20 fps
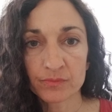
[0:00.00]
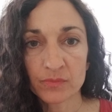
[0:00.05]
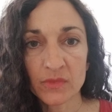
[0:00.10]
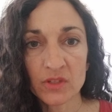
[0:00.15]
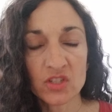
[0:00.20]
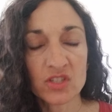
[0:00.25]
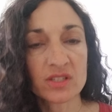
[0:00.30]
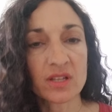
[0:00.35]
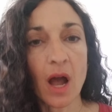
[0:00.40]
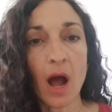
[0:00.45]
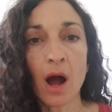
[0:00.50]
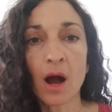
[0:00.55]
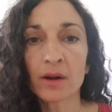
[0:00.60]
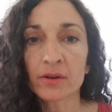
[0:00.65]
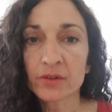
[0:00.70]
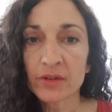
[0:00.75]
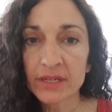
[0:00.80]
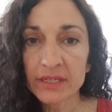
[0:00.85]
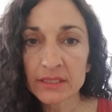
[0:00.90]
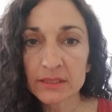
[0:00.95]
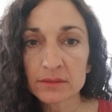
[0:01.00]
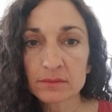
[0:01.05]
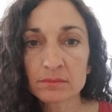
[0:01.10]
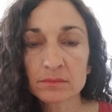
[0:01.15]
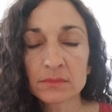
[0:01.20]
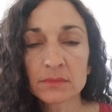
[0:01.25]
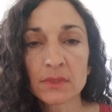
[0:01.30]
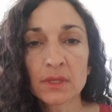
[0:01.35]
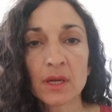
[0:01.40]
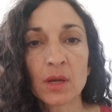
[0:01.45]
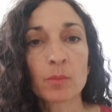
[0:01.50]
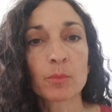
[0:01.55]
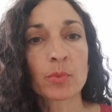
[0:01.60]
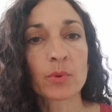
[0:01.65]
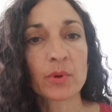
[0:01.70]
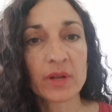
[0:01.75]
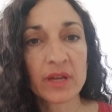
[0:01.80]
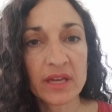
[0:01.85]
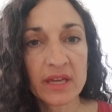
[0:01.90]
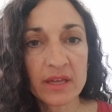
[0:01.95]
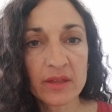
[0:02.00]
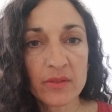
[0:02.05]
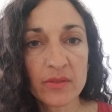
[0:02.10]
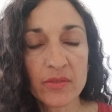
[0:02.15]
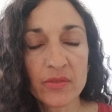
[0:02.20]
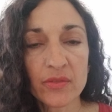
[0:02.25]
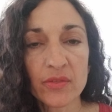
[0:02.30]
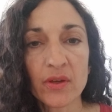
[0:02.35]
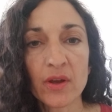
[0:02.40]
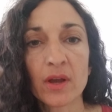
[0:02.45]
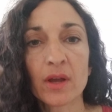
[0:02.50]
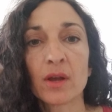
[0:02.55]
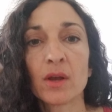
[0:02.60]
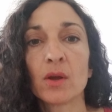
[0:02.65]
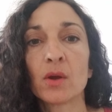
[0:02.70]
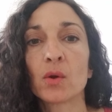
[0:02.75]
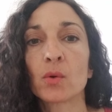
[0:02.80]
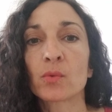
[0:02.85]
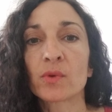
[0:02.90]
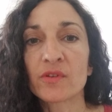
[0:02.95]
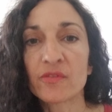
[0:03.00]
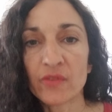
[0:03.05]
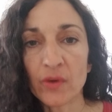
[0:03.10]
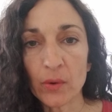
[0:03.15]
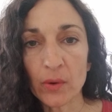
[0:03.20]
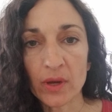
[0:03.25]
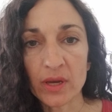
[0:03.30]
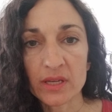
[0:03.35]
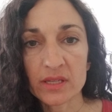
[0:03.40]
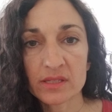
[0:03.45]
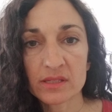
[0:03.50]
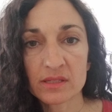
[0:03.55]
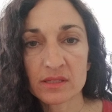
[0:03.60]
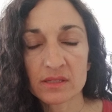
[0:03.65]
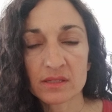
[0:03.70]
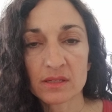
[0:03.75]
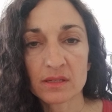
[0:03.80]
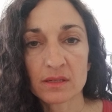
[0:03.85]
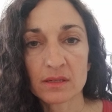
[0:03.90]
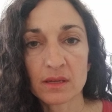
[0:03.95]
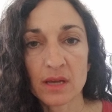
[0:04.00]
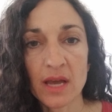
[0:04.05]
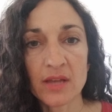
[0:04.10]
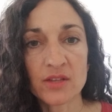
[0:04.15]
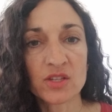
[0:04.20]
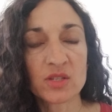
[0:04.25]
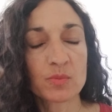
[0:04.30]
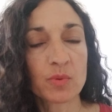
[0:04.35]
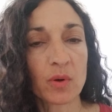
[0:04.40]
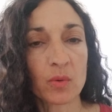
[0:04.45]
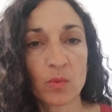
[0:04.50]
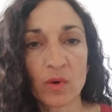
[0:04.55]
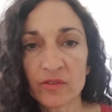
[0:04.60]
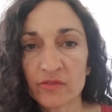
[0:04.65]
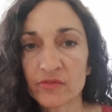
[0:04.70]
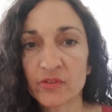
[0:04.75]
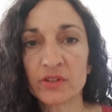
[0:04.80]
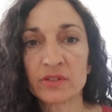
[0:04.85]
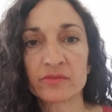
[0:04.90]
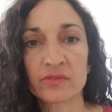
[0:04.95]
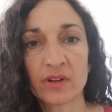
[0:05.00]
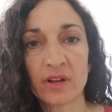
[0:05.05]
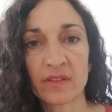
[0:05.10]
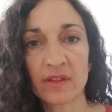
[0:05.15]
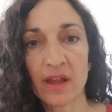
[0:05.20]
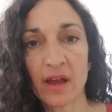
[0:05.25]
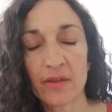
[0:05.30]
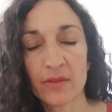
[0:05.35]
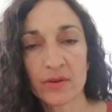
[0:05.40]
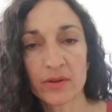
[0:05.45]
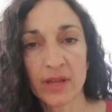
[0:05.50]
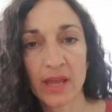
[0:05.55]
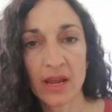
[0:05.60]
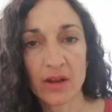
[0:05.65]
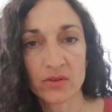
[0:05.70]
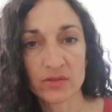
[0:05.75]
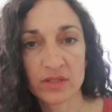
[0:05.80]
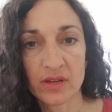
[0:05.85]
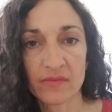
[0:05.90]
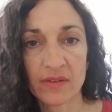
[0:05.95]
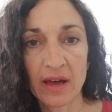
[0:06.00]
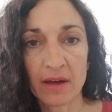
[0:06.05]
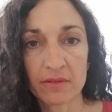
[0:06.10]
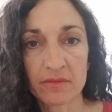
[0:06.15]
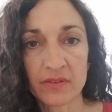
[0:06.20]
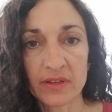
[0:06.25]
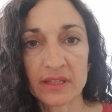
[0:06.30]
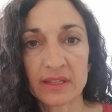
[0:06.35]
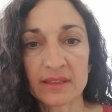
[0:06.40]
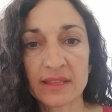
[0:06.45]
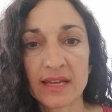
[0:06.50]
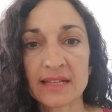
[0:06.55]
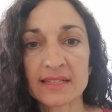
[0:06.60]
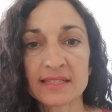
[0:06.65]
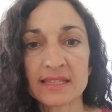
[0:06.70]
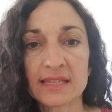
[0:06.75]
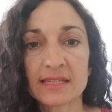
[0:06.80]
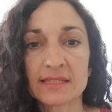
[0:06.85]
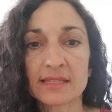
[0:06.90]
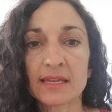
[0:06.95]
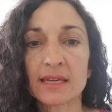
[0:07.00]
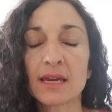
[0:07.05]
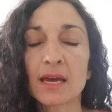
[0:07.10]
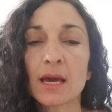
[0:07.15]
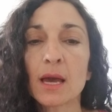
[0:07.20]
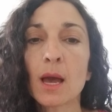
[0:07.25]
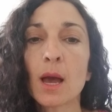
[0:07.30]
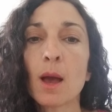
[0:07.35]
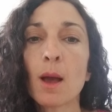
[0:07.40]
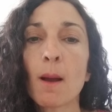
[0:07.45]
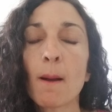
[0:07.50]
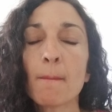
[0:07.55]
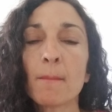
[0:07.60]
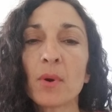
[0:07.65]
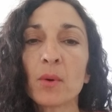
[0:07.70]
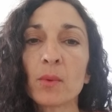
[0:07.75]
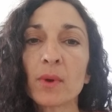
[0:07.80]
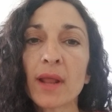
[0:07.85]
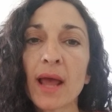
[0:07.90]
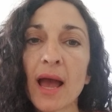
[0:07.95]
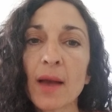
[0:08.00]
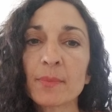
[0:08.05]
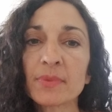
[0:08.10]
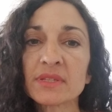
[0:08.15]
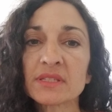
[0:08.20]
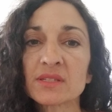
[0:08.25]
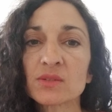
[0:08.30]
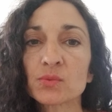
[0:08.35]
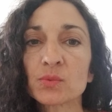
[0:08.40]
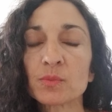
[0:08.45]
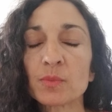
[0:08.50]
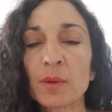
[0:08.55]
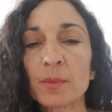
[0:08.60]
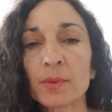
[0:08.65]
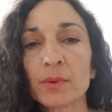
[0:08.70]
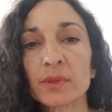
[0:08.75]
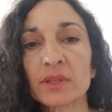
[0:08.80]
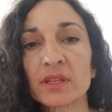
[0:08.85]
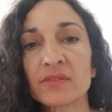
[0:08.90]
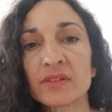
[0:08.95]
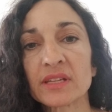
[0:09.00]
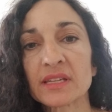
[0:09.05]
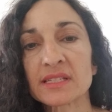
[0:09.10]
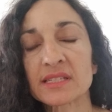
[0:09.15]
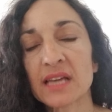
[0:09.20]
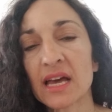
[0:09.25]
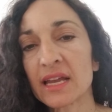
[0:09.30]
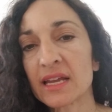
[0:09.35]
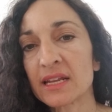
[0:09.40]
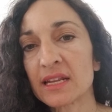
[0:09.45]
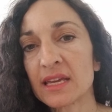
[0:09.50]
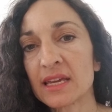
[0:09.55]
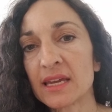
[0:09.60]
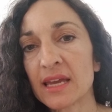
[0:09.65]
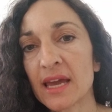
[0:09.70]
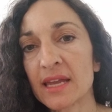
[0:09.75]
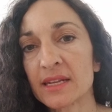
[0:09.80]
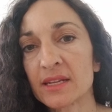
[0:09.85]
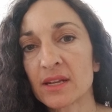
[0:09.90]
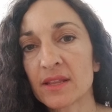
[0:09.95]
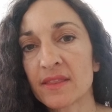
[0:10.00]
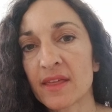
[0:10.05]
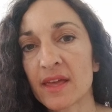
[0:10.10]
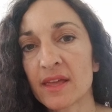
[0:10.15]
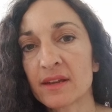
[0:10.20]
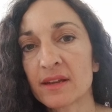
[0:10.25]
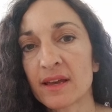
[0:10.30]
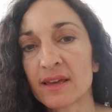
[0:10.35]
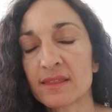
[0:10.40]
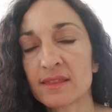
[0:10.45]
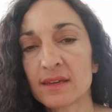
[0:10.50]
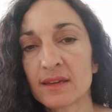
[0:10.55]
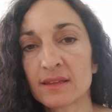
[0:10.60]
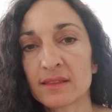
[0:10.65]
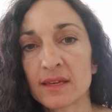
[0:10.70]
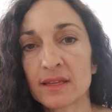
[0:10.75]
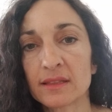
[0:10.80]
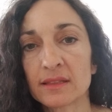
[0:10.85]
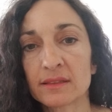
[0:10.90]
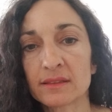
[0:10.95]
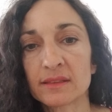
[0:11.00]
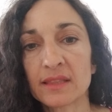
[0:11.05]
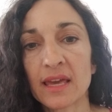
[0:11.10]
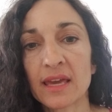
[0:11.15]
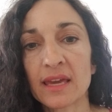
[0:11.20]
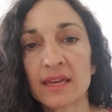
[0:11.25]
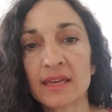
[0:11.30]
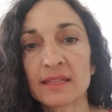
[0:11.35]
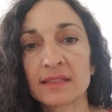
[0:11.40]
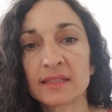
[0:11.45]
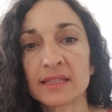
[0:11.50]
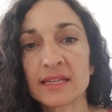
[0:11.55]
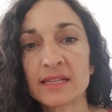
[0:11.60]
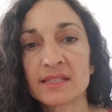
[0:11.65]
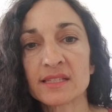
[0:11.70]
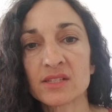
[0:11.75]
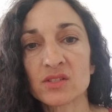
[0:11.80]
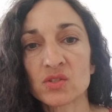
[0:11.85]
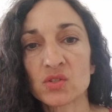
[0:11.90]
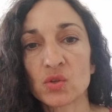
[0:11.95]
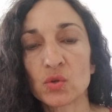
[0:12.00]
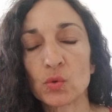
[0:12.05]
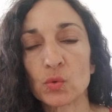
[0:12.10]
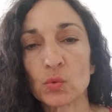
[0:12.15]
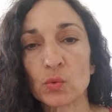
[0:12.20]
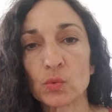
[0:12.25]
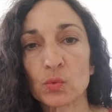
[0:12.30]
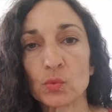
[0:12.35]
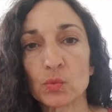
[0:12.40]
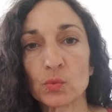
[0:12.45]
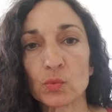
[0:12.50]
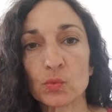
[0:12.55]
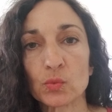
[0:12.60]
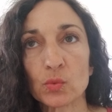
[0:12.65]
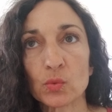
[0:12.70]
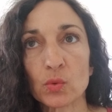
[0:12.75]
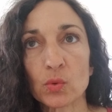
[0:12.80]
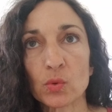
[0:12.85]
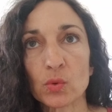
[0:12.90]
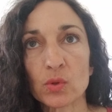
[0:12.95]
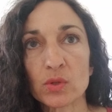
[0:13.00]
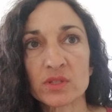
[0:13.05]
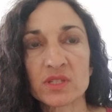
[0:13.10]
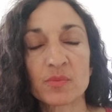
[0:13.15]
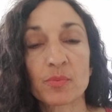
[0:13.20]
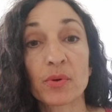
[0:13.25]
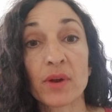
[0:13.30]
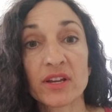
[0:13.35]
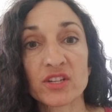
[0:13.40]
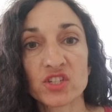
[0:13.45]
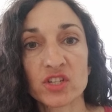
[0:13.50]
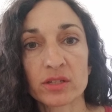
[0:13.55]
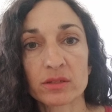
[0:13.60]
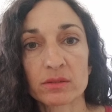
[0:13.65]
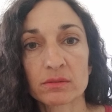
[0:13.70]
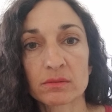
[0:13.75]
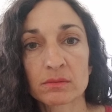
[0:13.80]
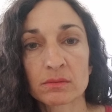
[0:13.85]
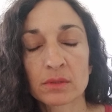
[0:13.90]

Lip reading: Just honor it, breathe, refocus, and just put one foot in front of the other to get yourself out of it. That's easy. But what happens is when people live in anxiety, and then I think it leads into depression.